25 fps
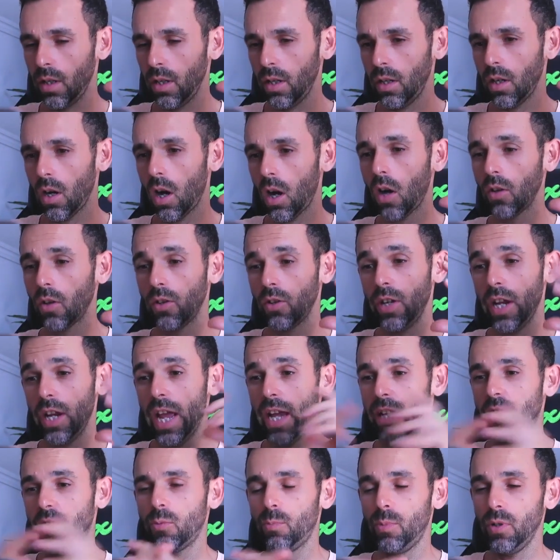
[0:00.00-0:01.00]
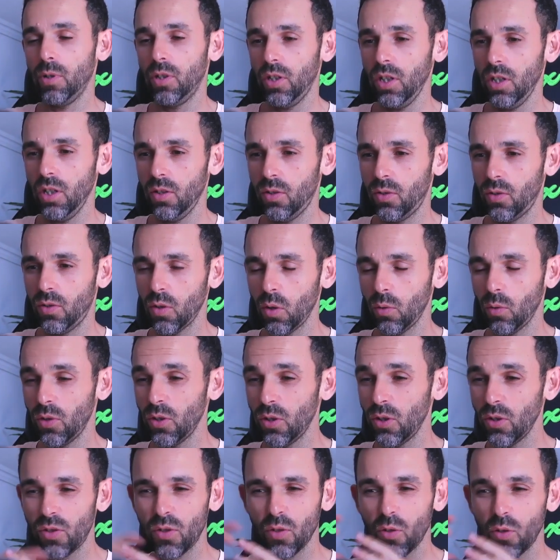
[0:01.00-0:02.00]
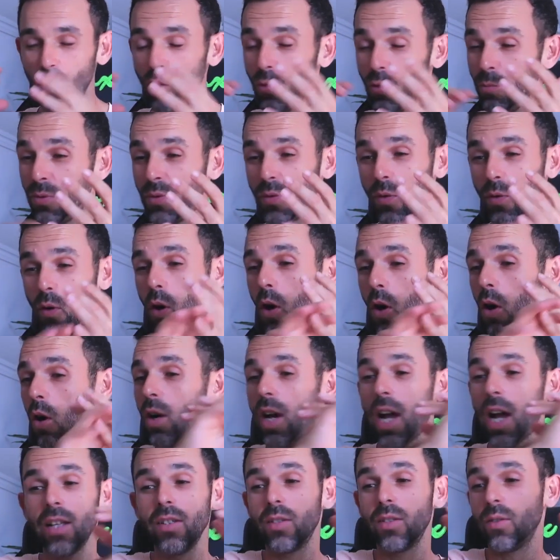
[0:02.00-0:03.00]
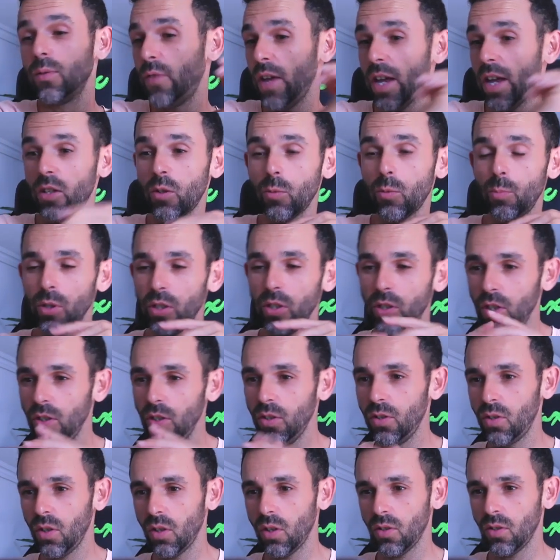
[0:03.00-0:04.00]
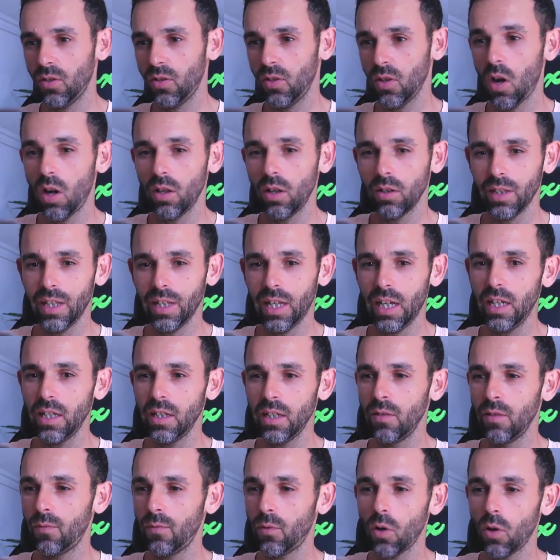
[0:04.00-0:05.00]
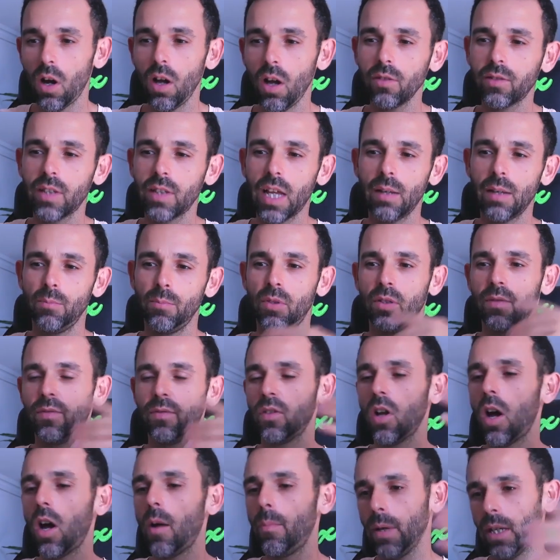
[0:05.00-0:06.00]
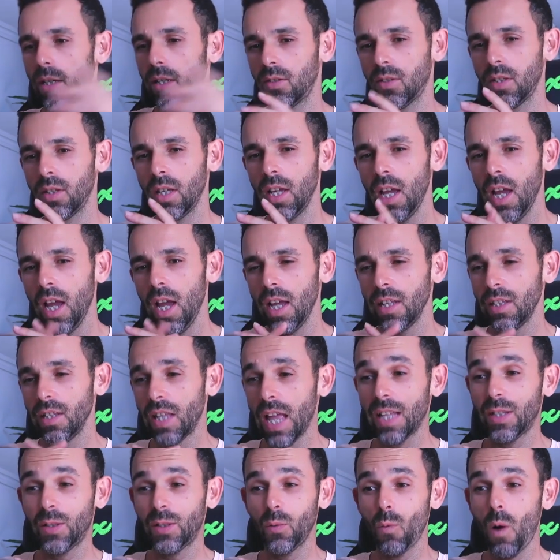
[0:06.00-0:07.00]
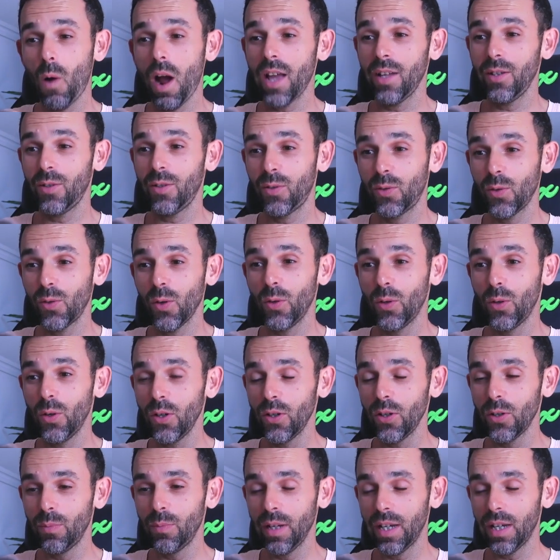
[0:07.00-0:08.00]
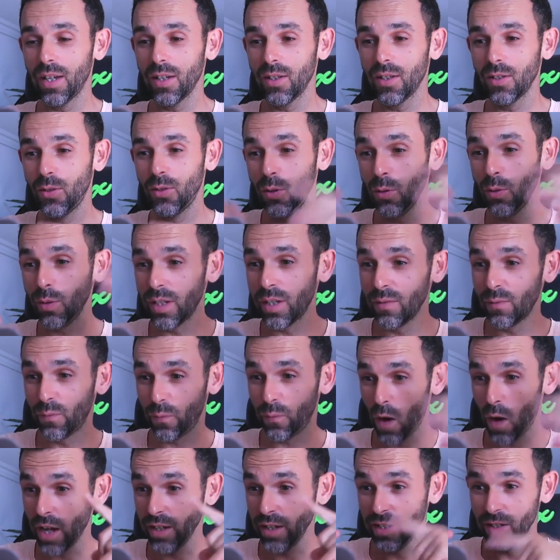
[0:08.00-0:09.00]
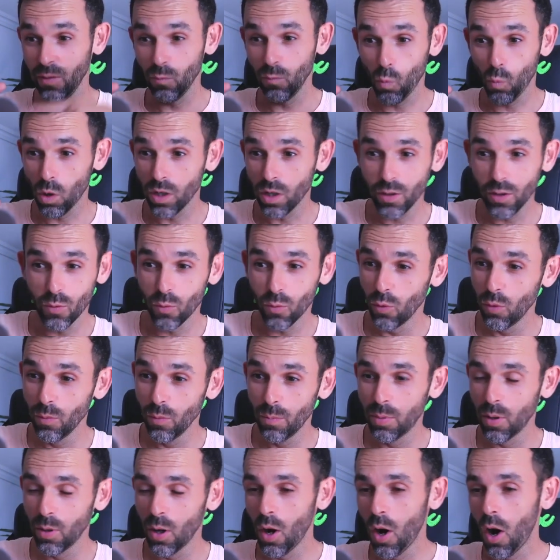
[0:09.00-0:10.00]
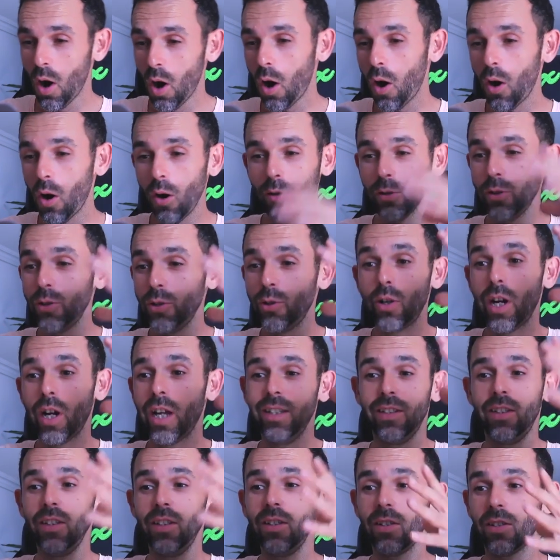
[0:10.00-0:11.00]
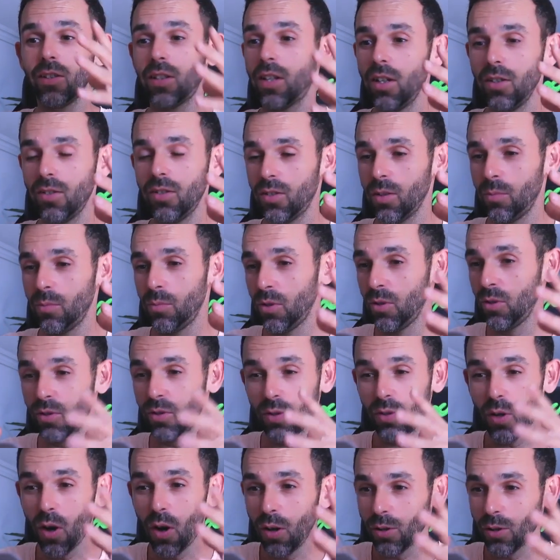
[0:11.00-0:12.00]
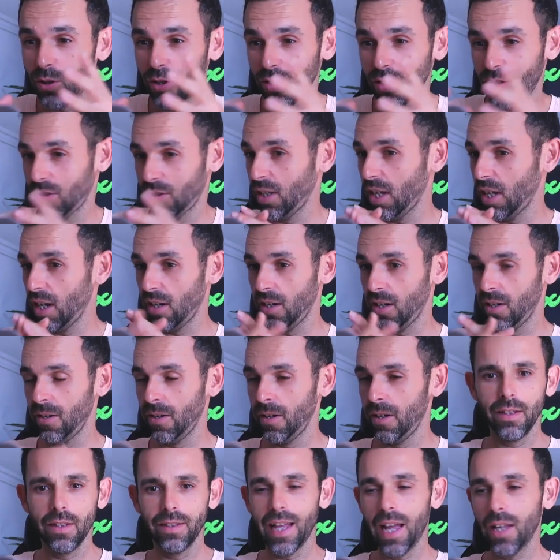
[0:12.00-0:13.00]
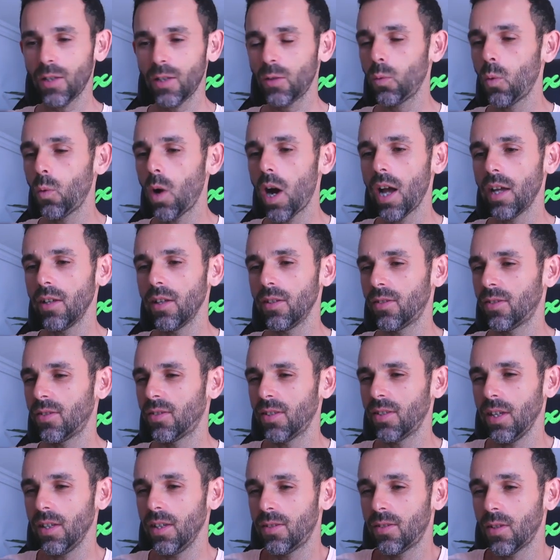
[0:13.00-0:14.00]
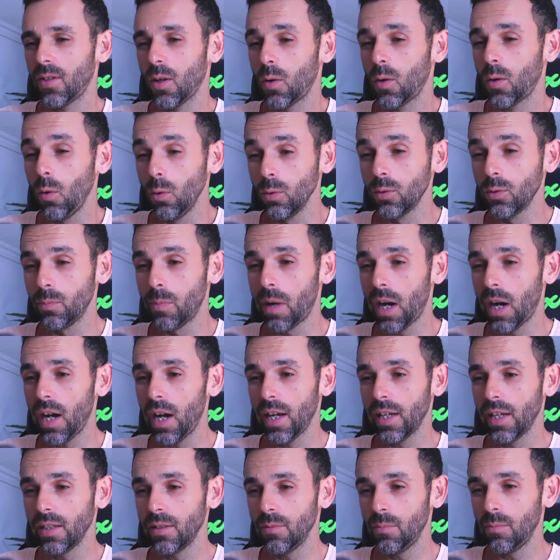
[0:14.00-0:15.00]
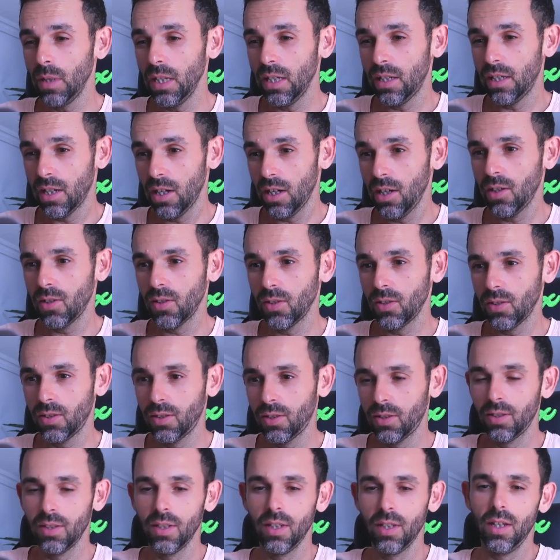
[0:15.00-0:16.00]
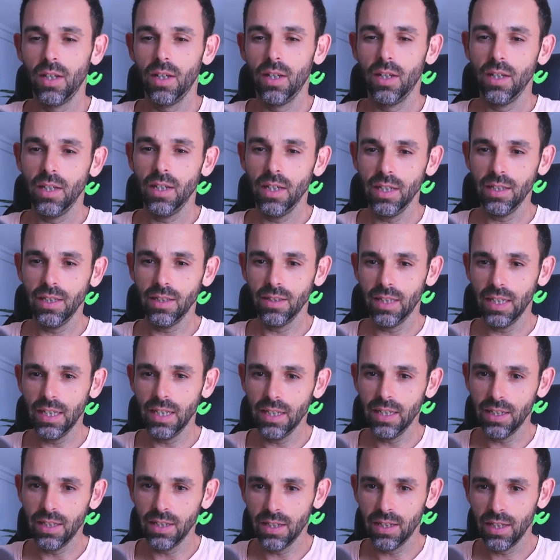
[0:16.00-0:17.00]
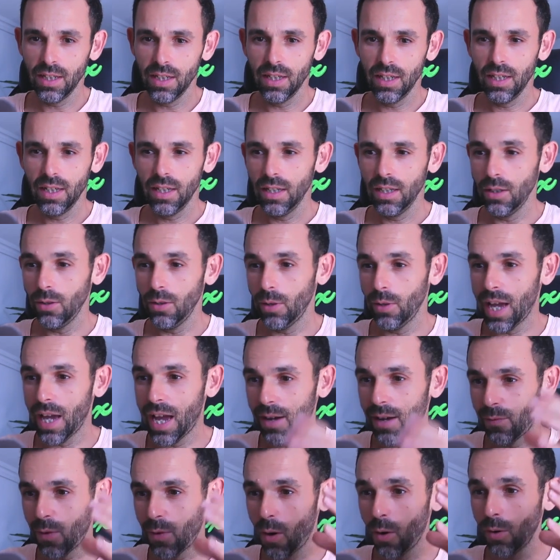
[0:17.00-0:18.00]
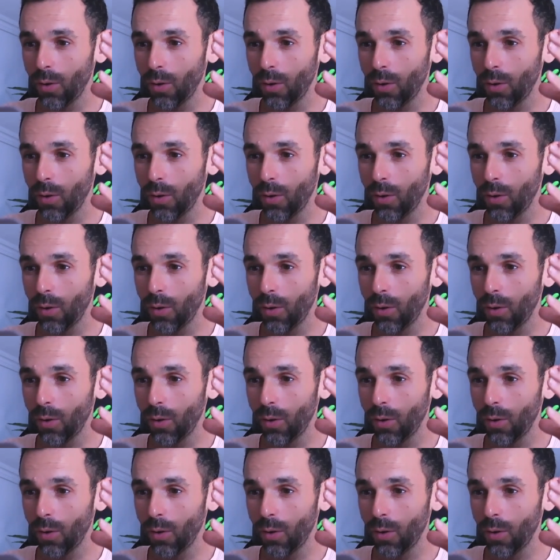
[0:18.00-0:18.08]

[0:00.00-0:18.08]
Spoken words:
on an expertise. So there's groups for all kinds of expertise as online for all types of topics. That's why it's so good, because you can find in one group all your ideal customers all just there. That's why it's a gold mine, because indeed you have all